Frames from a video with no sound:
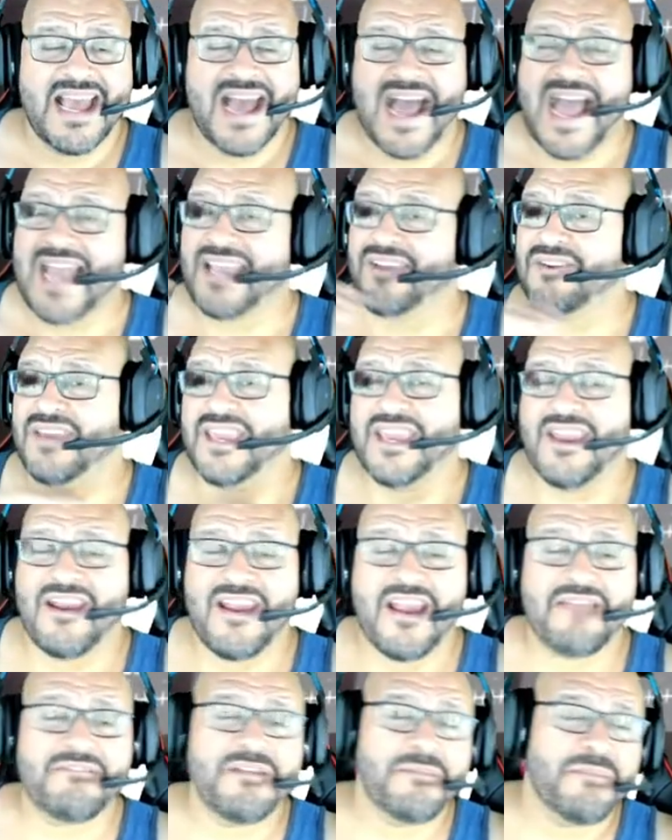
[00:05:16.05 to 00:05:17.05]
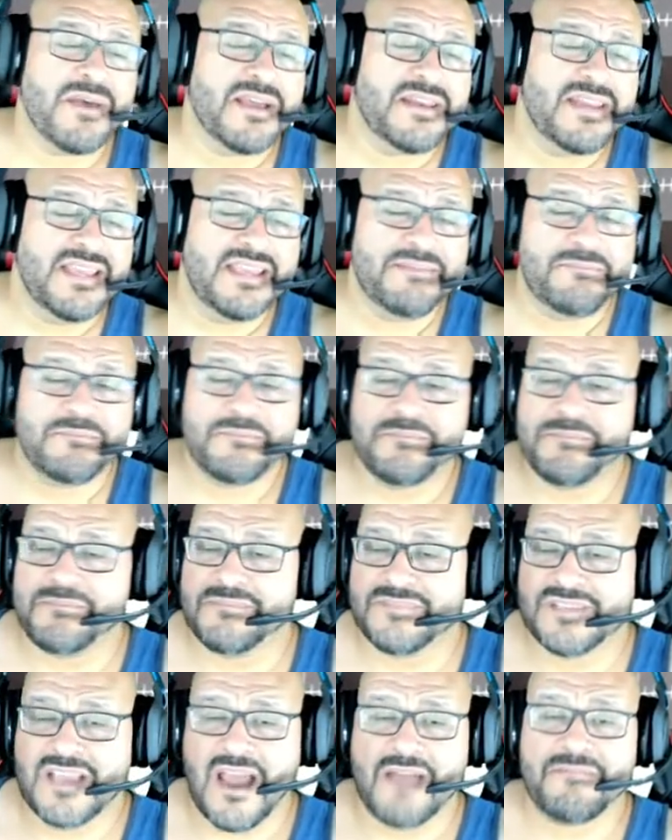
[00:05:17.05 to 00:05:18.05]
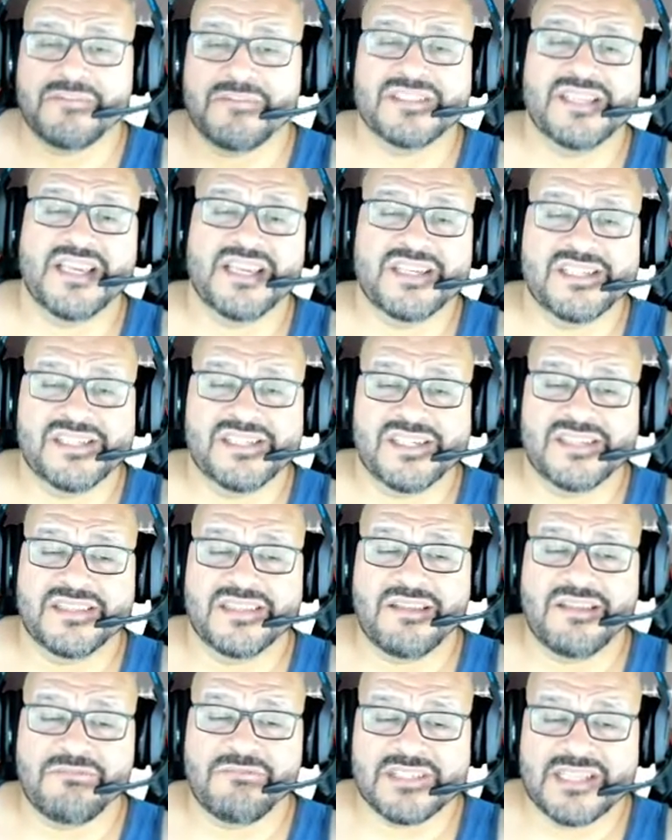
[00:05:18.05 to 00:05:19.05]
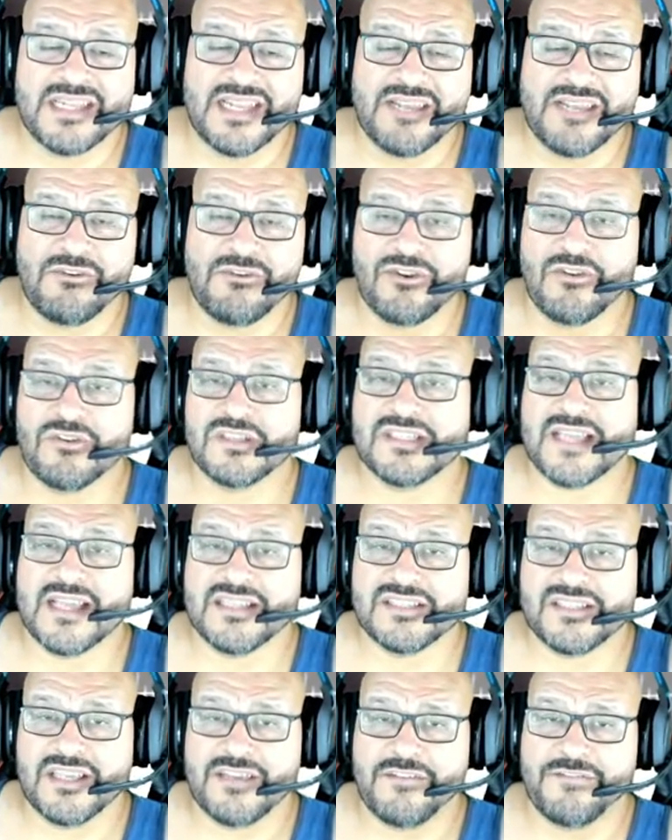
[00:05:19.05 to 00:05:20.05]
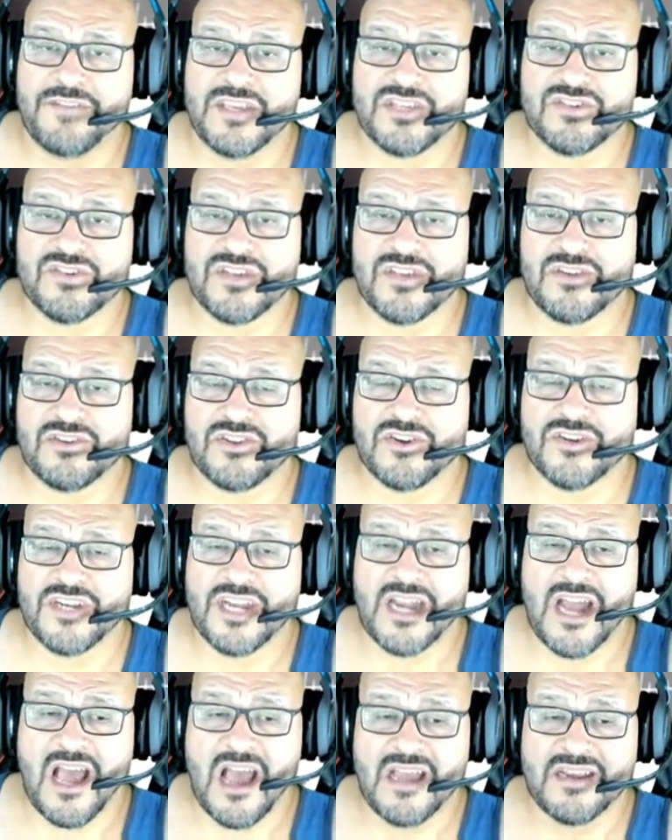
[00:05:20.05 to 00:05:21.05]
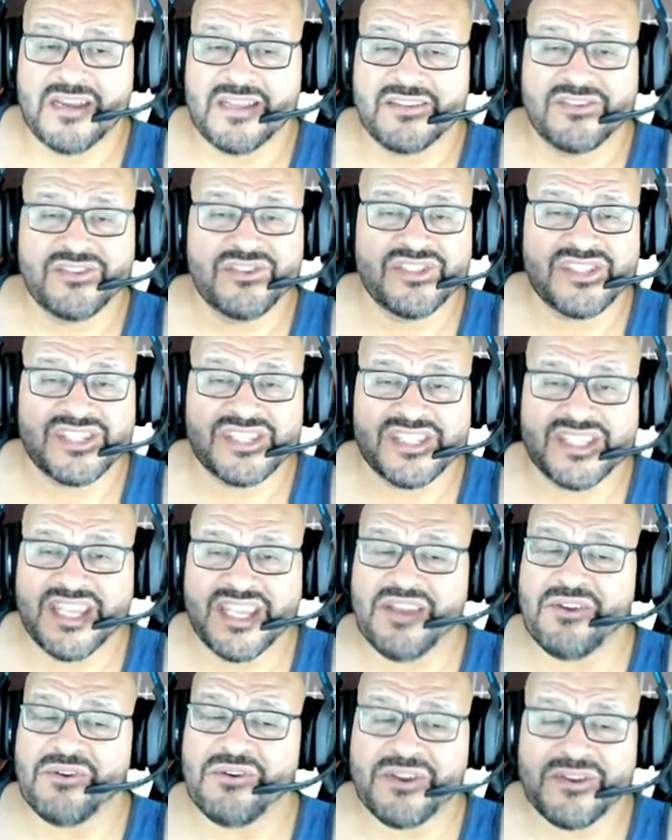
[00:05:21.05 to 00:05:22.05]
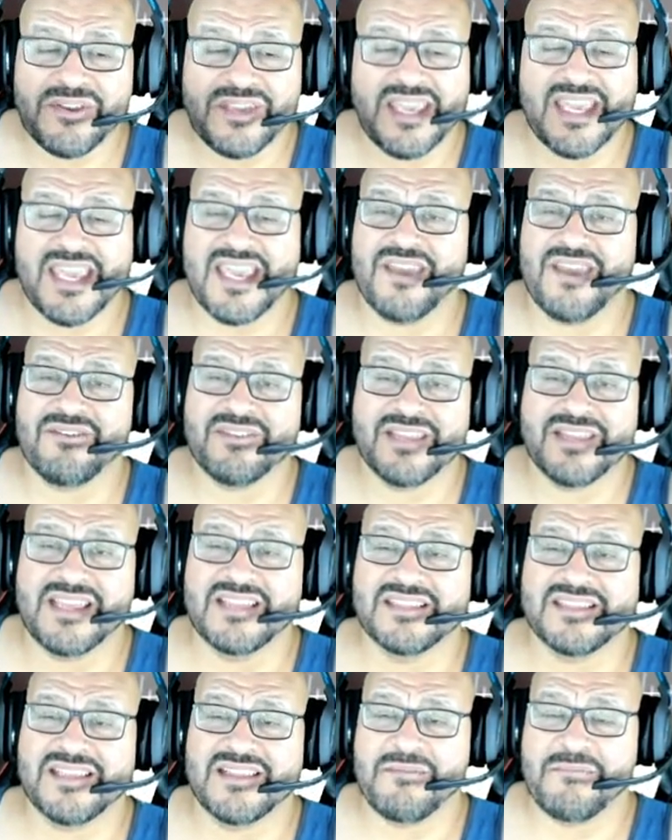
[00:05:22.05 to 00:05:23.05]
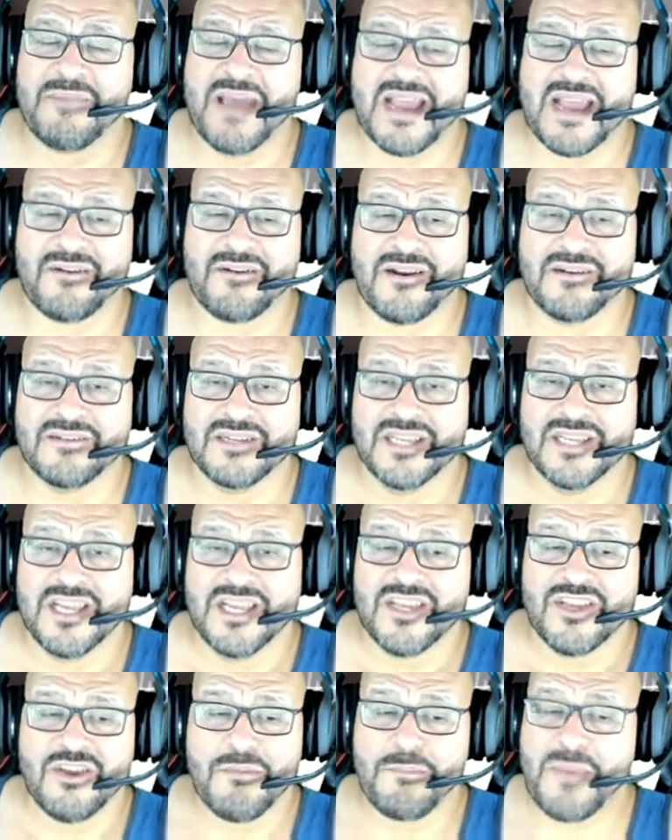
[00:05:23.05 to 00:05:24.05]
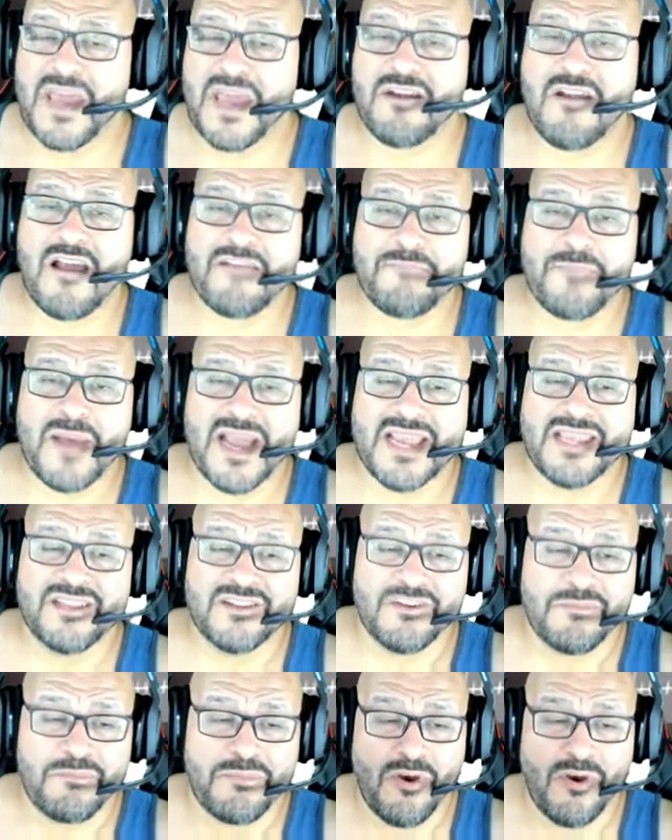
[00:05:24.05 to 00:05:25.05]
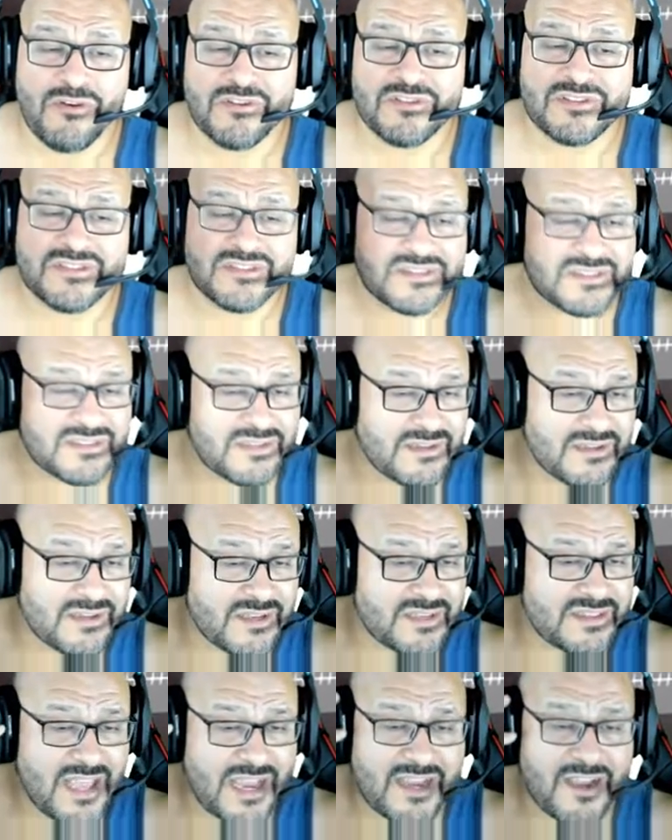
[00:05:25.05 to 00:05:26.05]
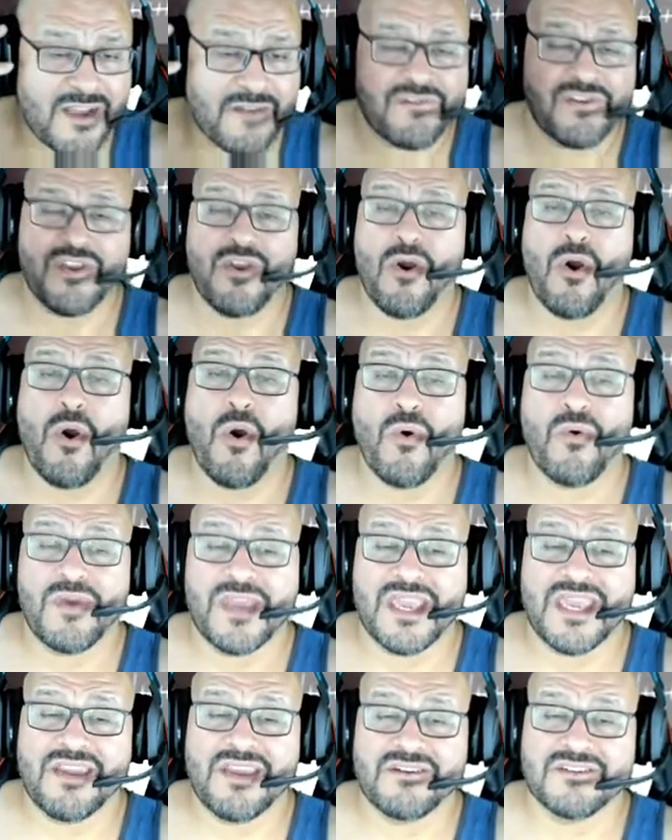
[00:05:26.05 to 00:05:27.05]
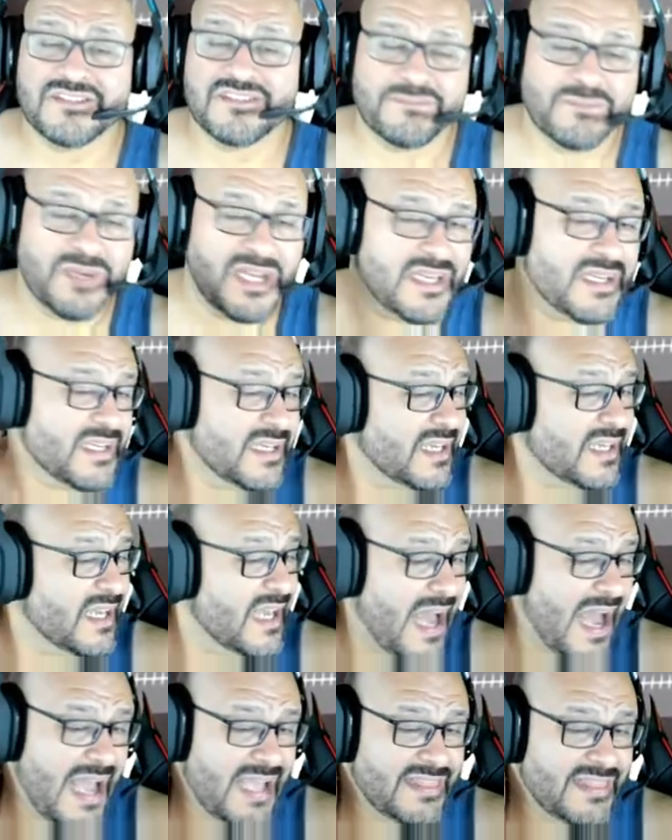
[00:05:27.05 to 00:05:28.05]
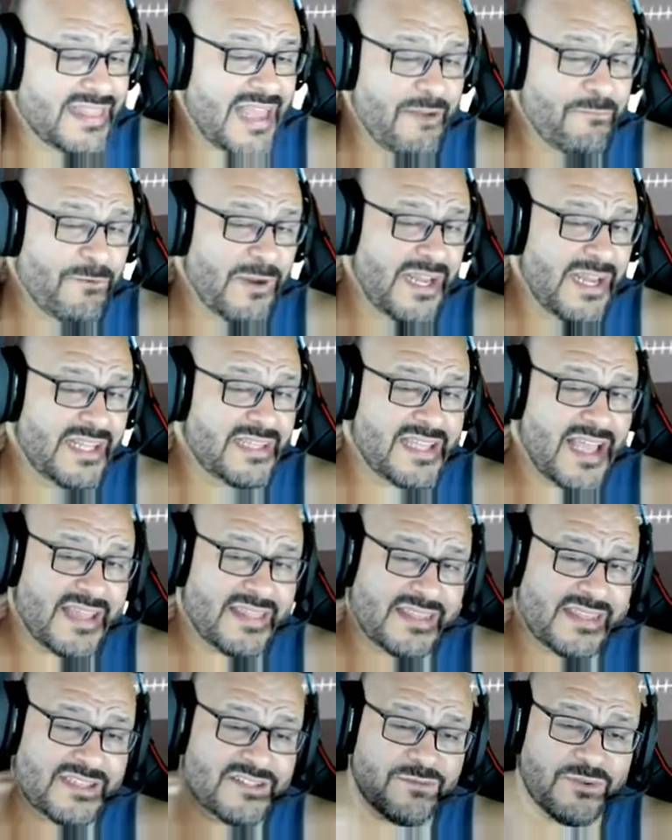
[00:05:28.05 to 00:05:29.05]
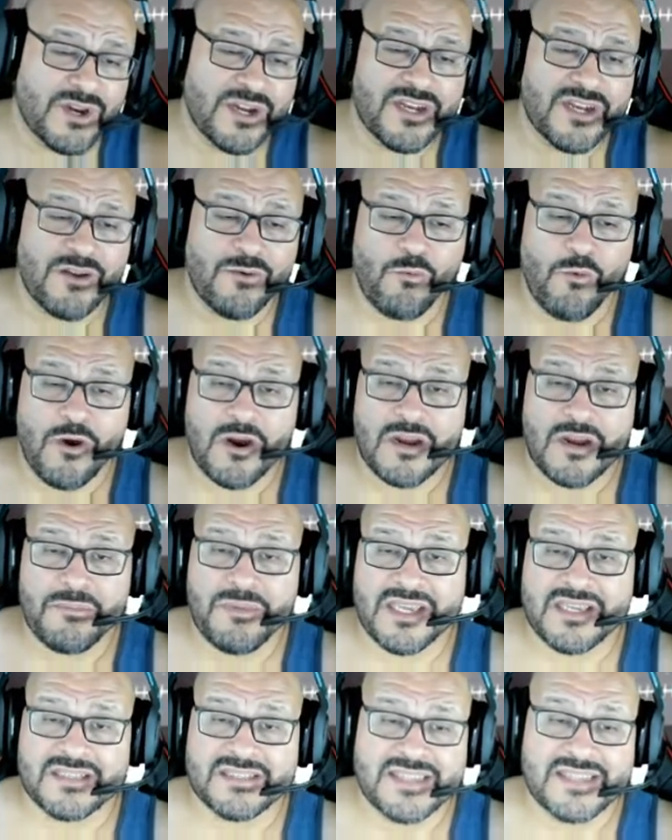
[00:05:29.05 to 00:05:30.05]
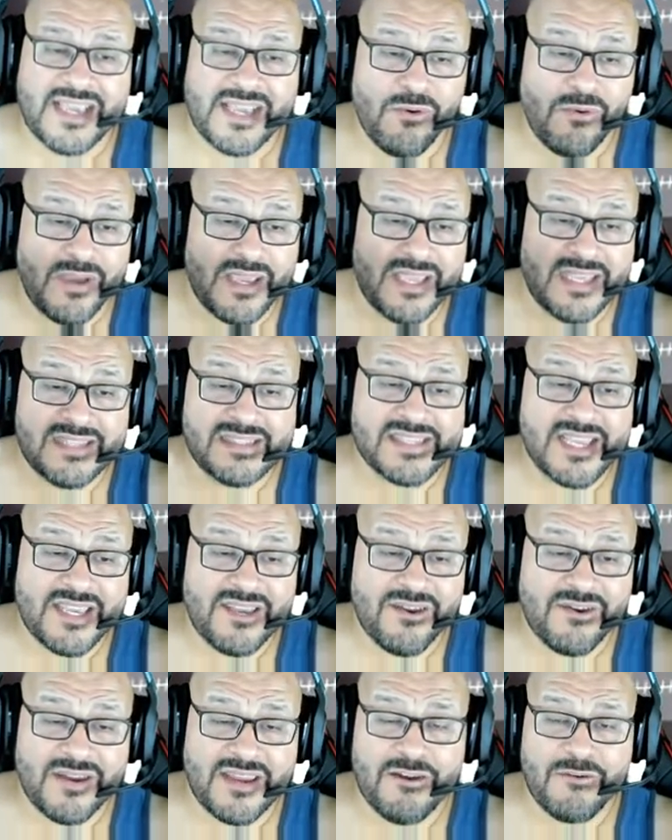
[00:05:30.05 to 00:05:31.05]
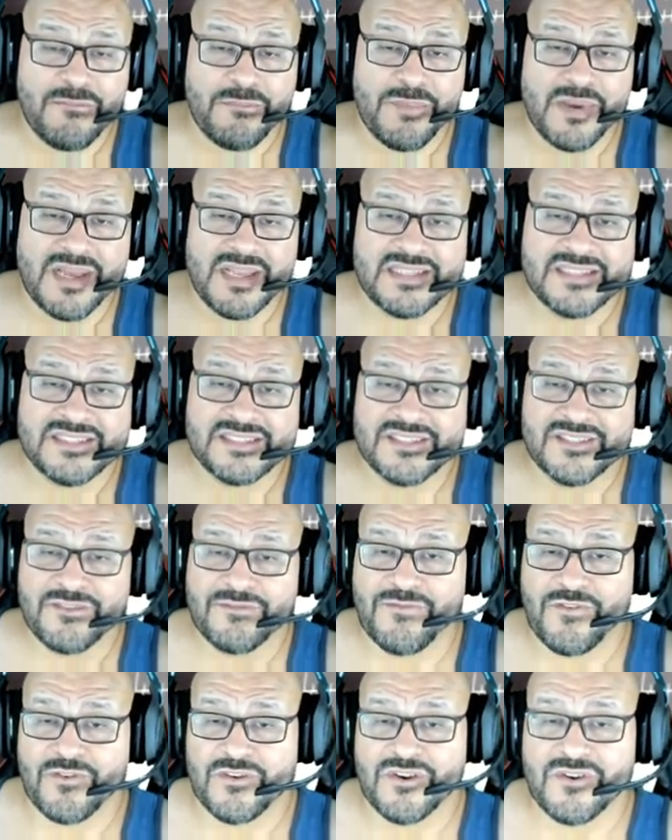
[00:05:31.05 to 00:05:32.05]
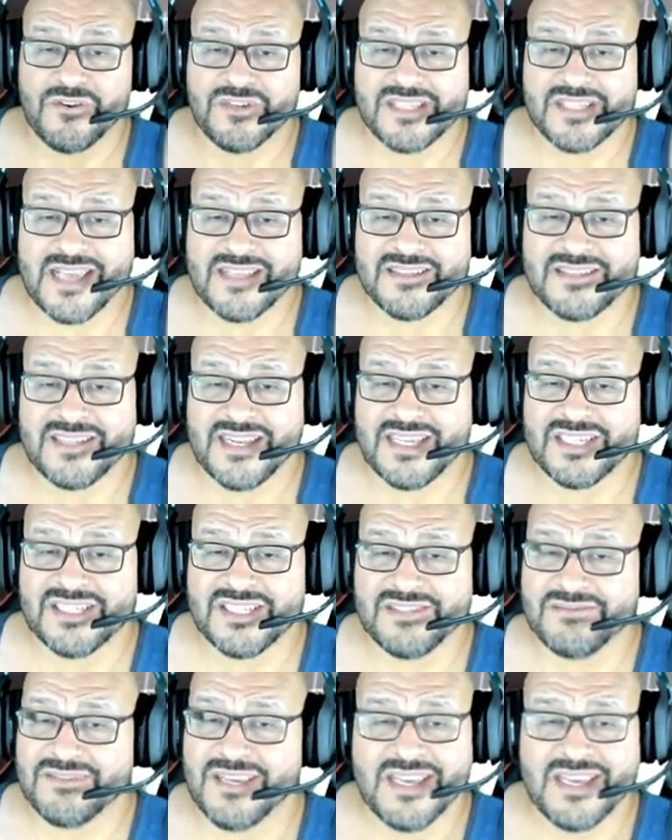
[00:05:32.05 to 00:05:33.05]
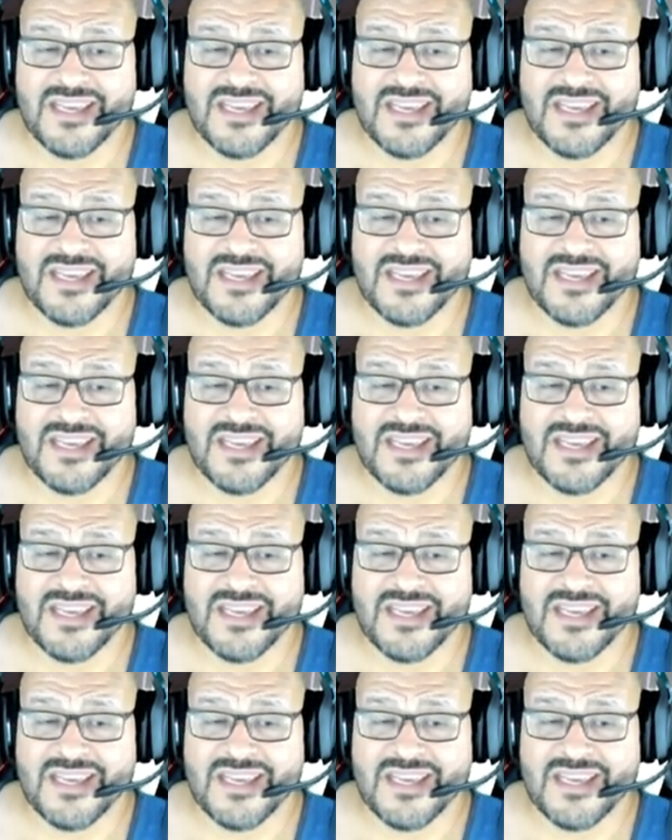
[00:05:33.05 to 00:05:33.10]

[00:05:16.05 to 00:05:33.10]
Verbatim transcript: I could hear everybody's conversation. There was a little noise canceling feature. You turn it on and you still could hear things on the background. You're better off buying the Bose that cover your whole ears. But I, I really thought these were gonna work because they go inside your earbuds to for noise cancellation.